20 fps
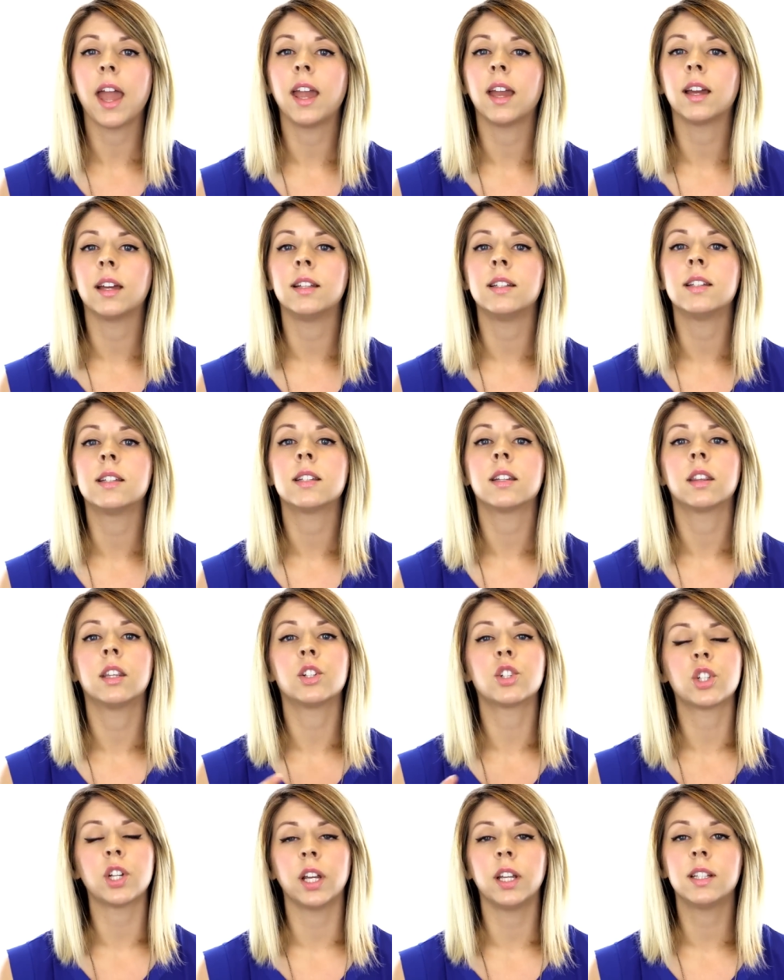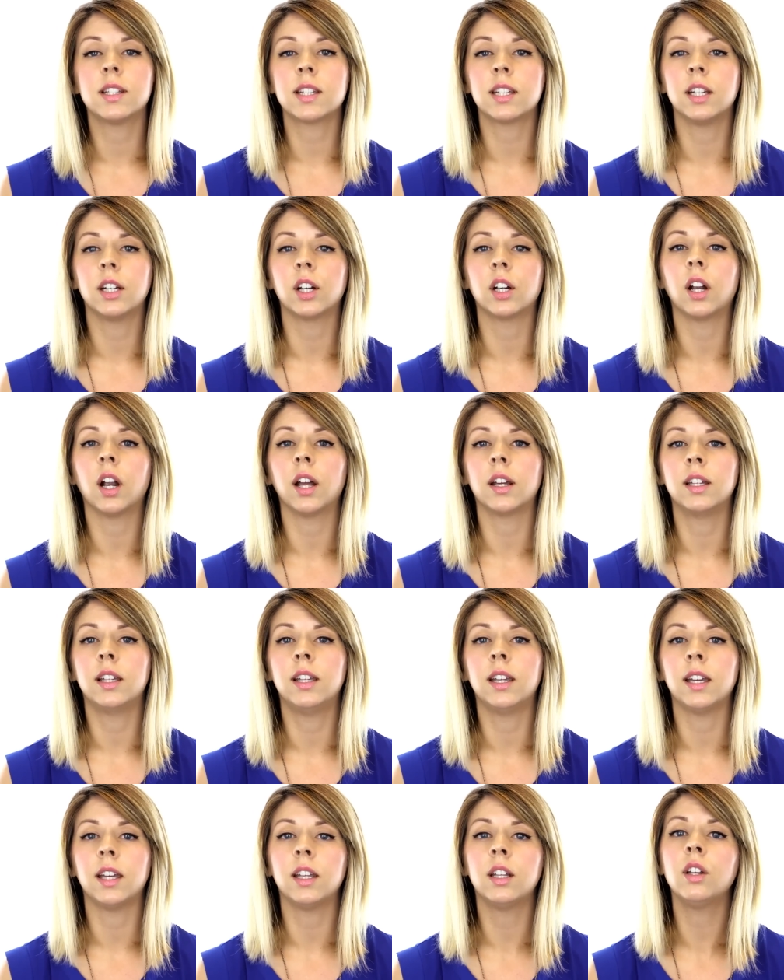And the shades here,
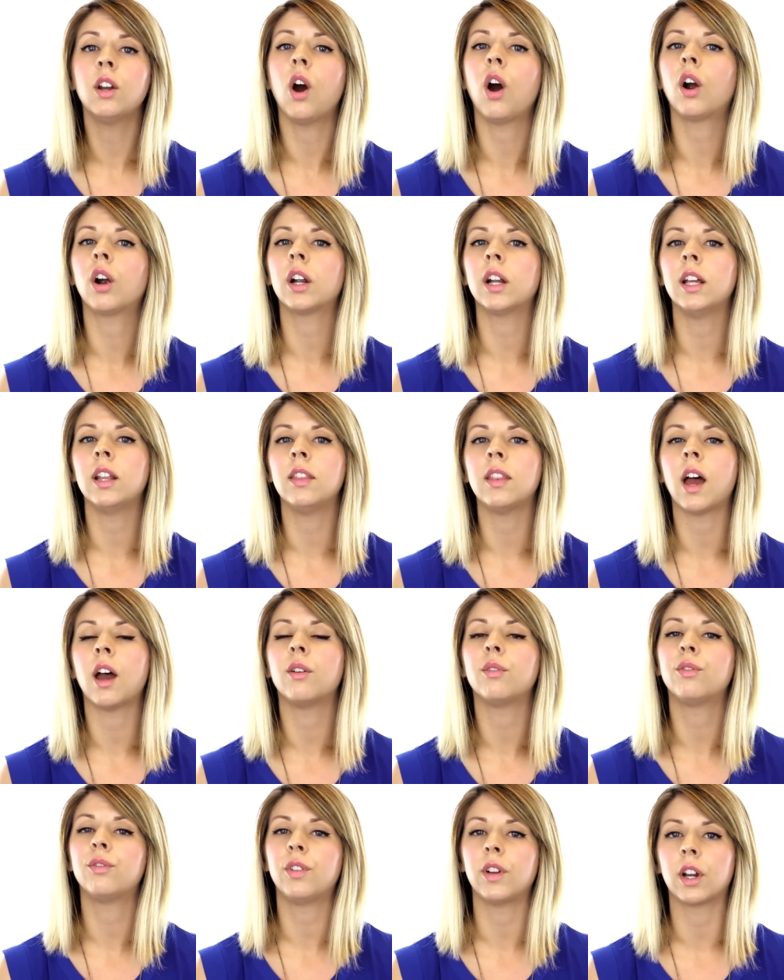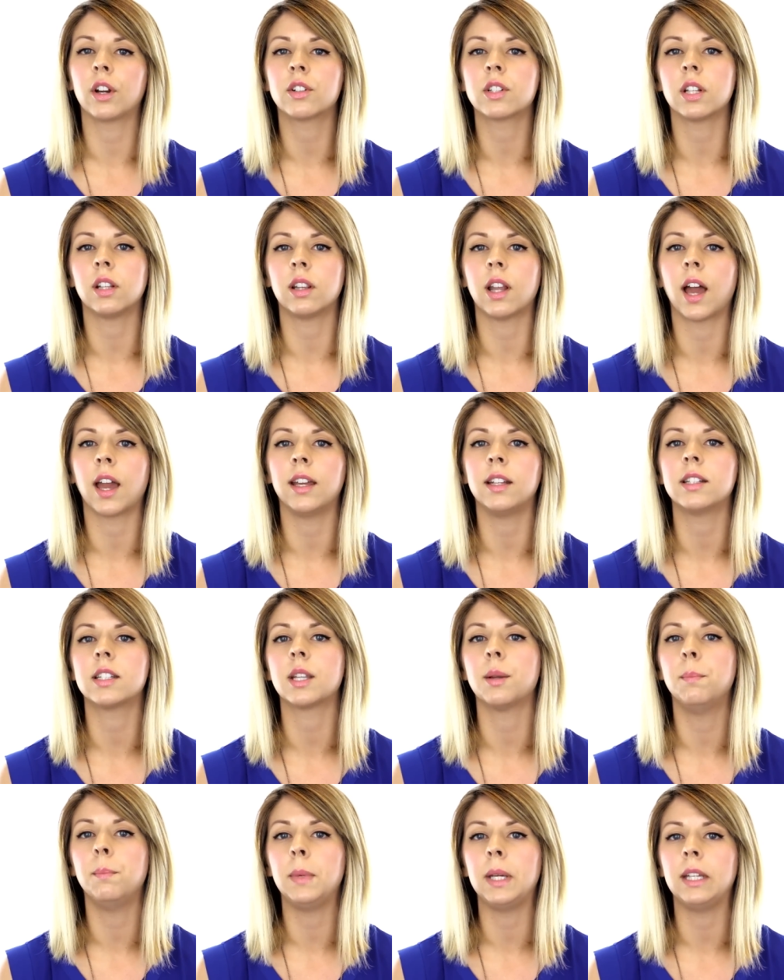again, are in that fair to
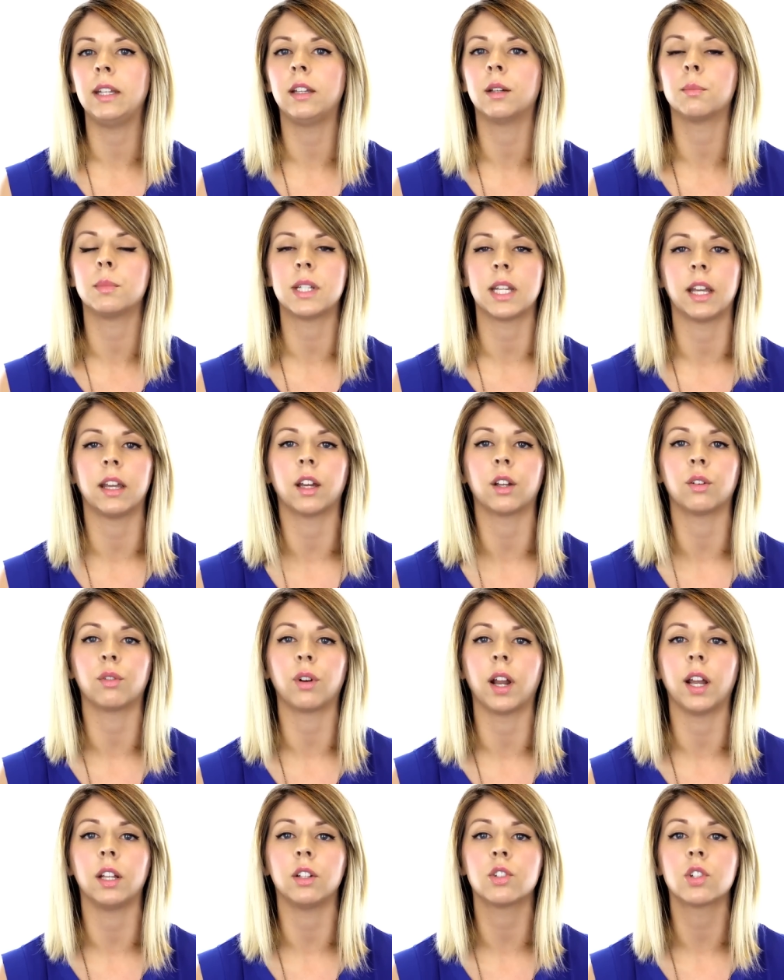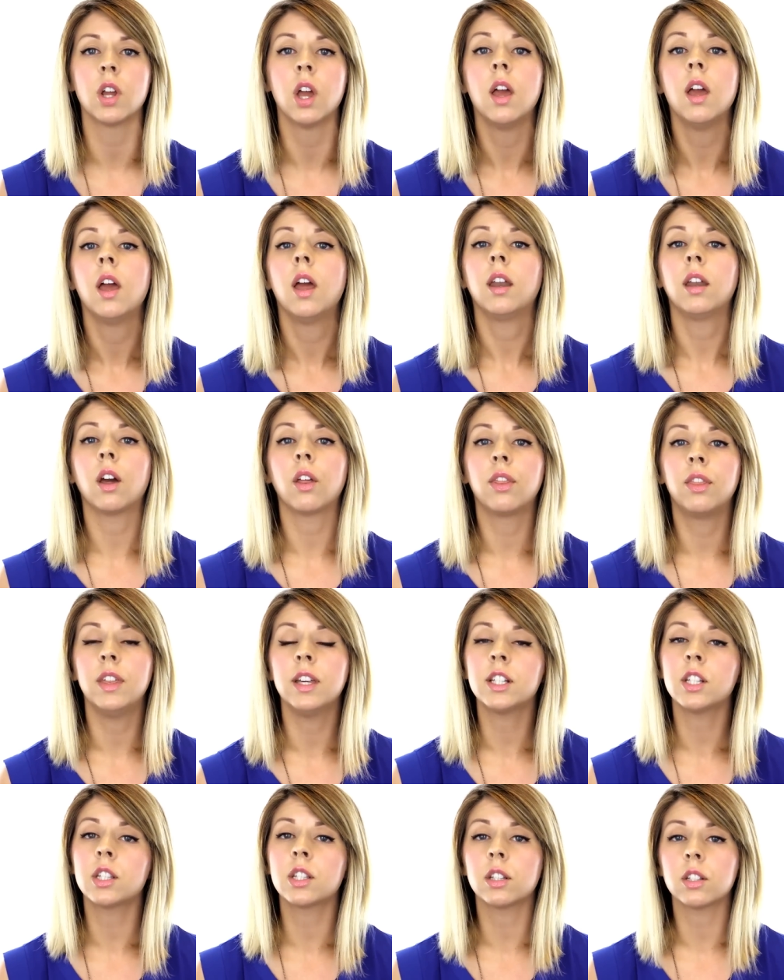light to medium tan range. Now
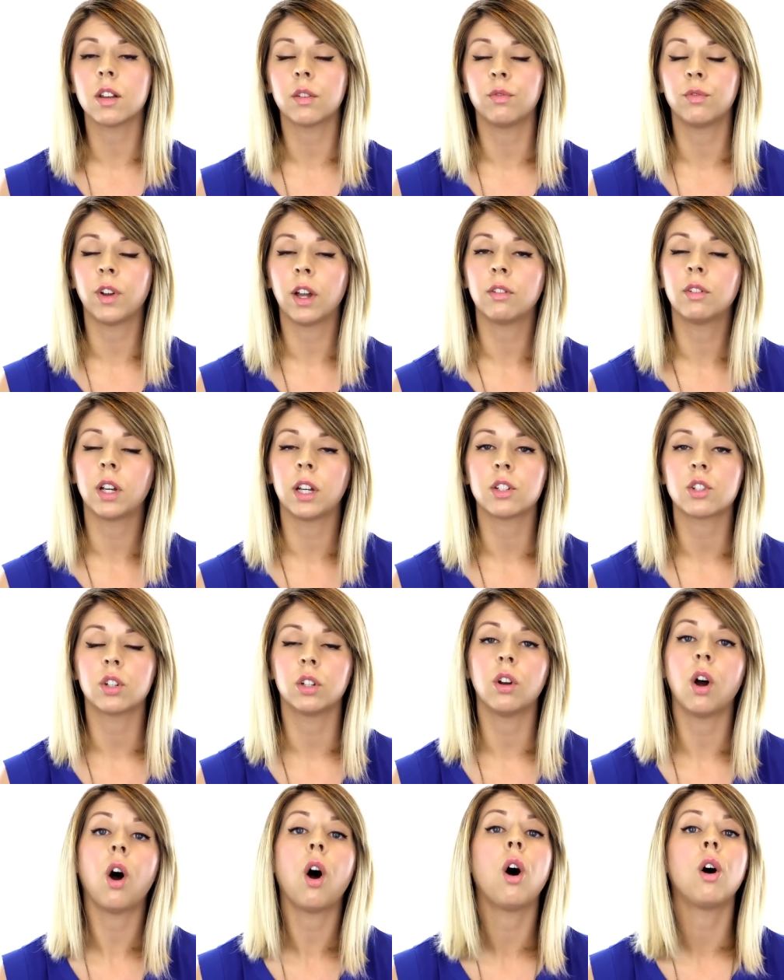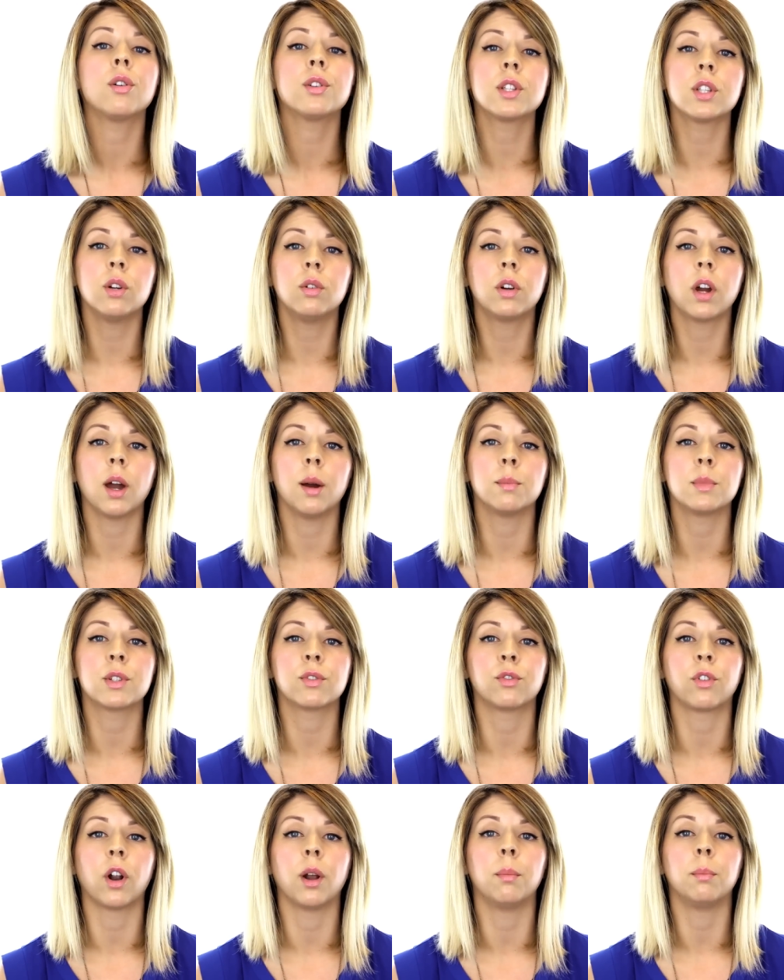this foundation also
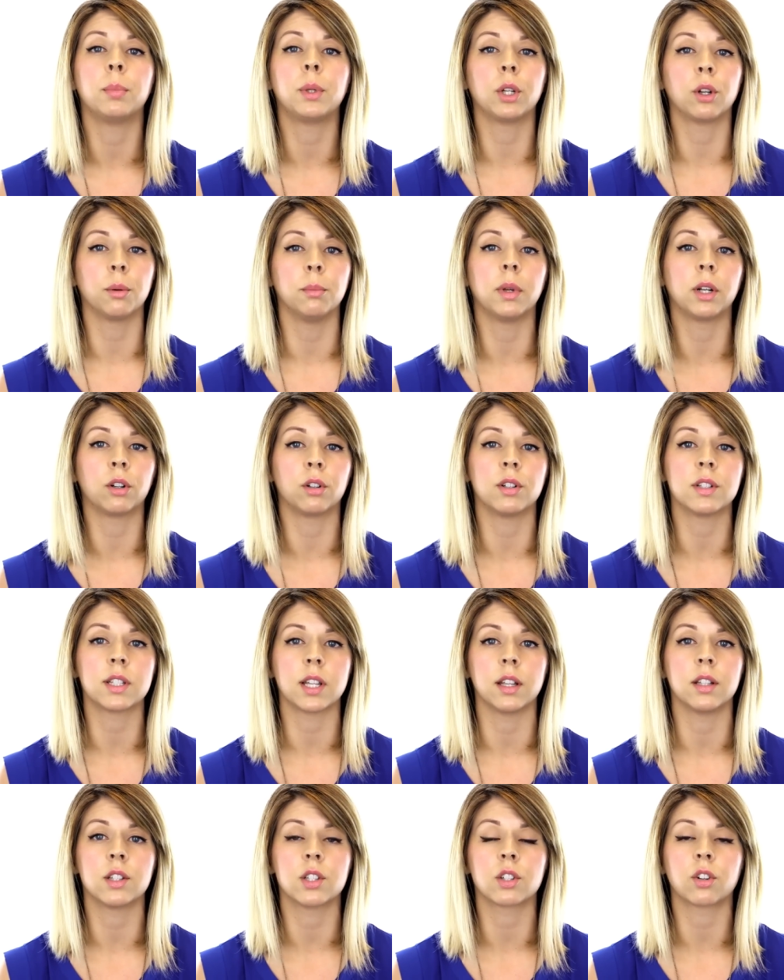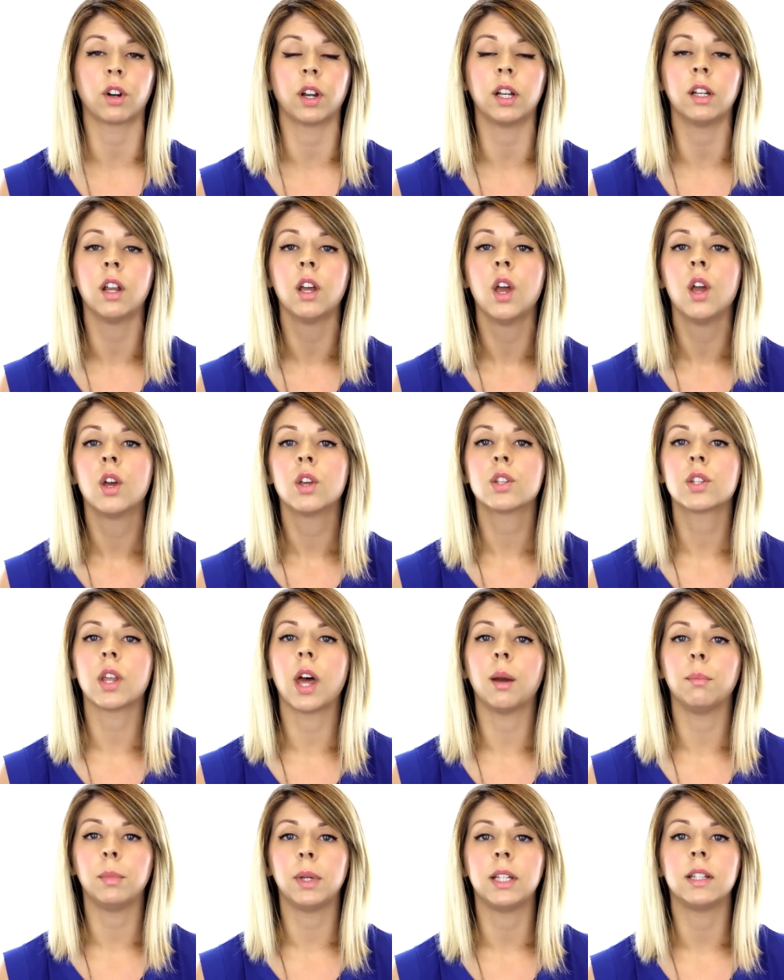comes from Pure Mineral Sunscreen. So
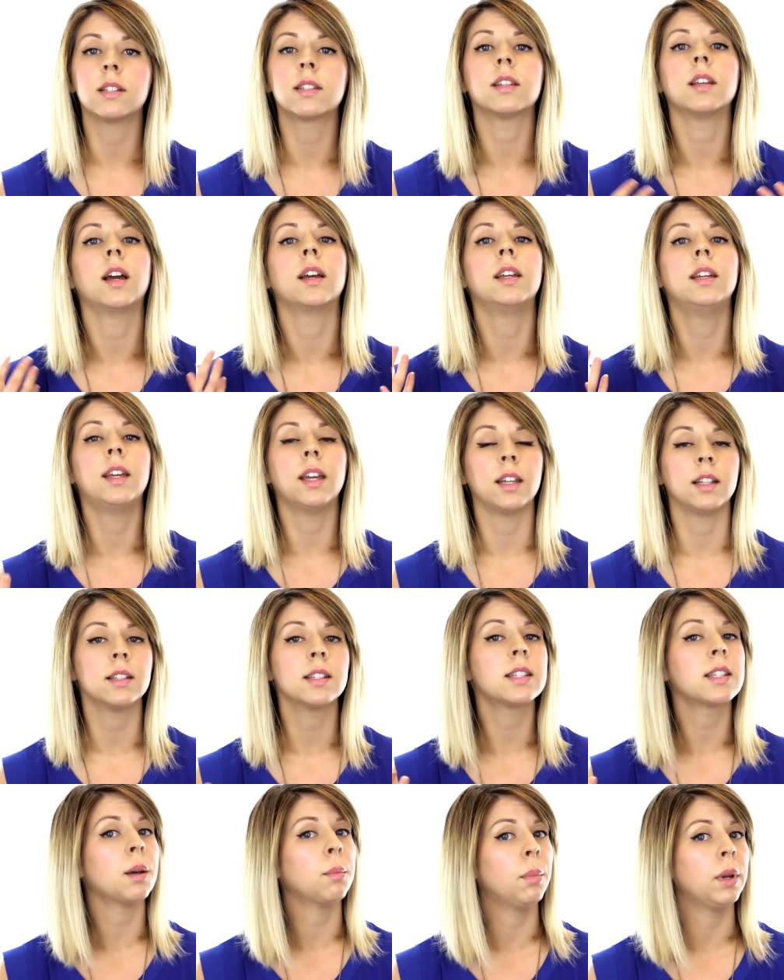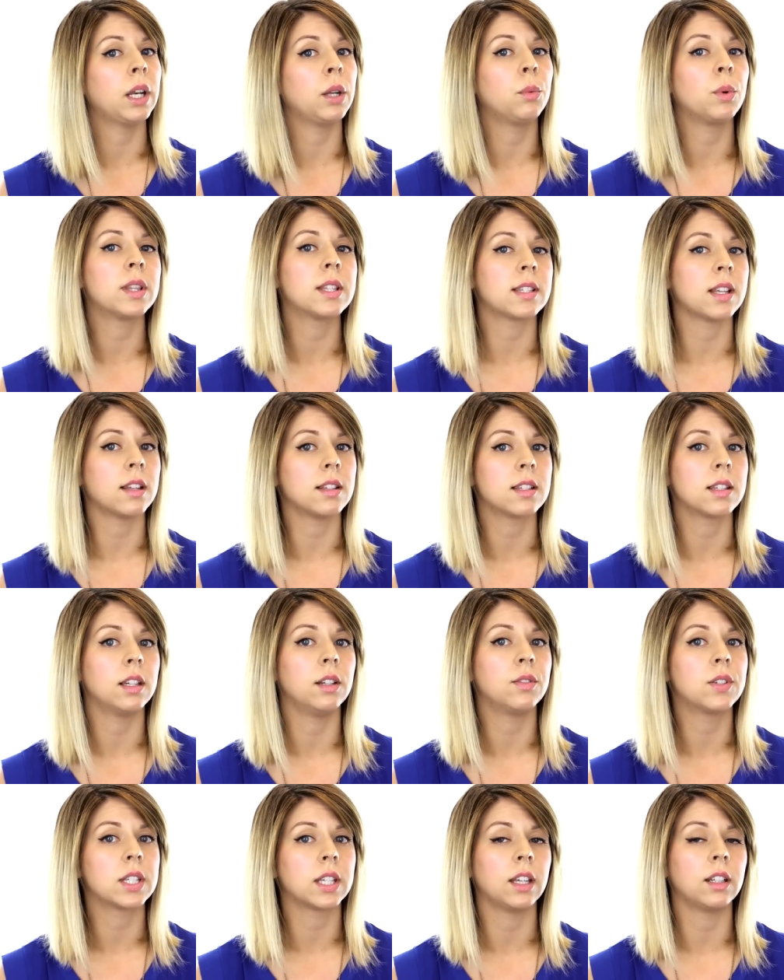that means, again, somebody with
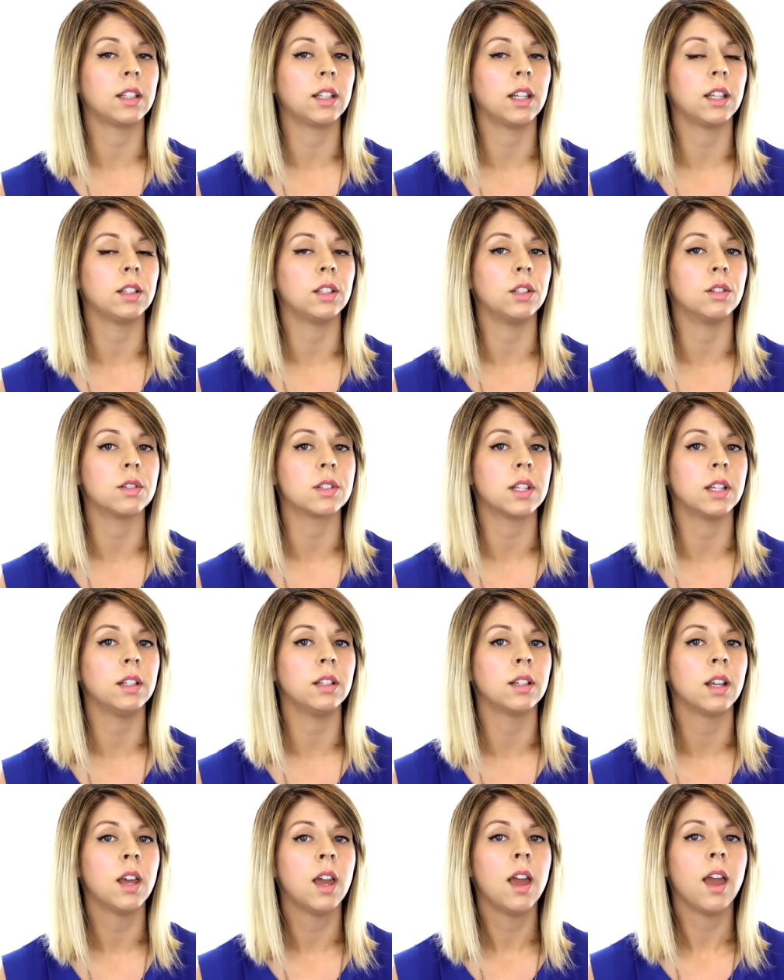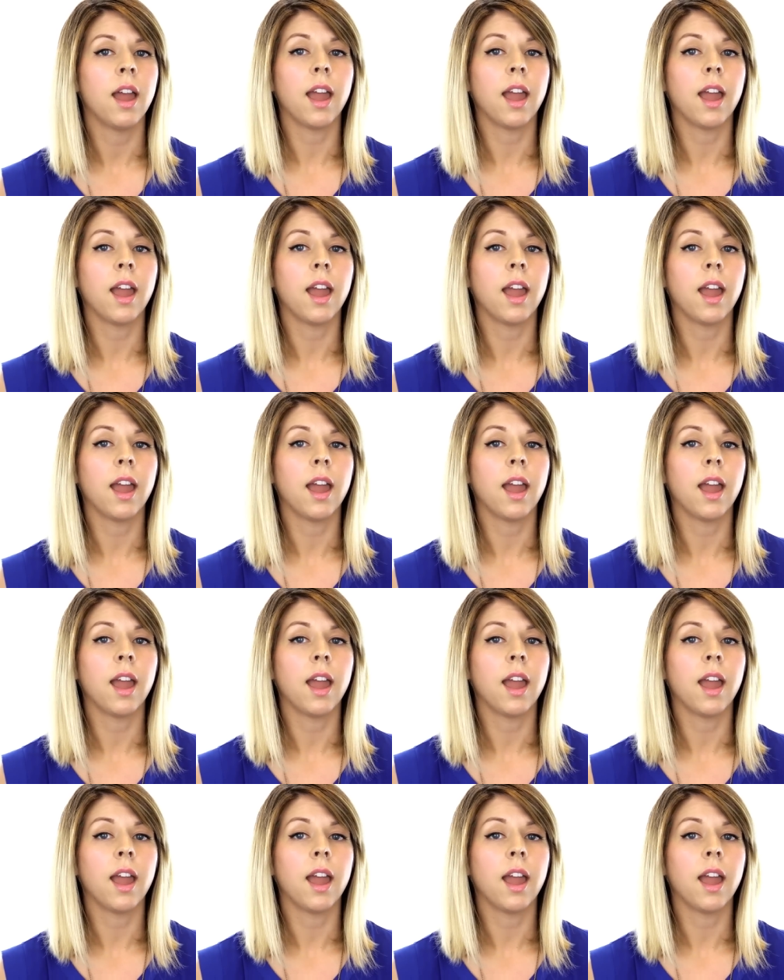sensitive skin can use it.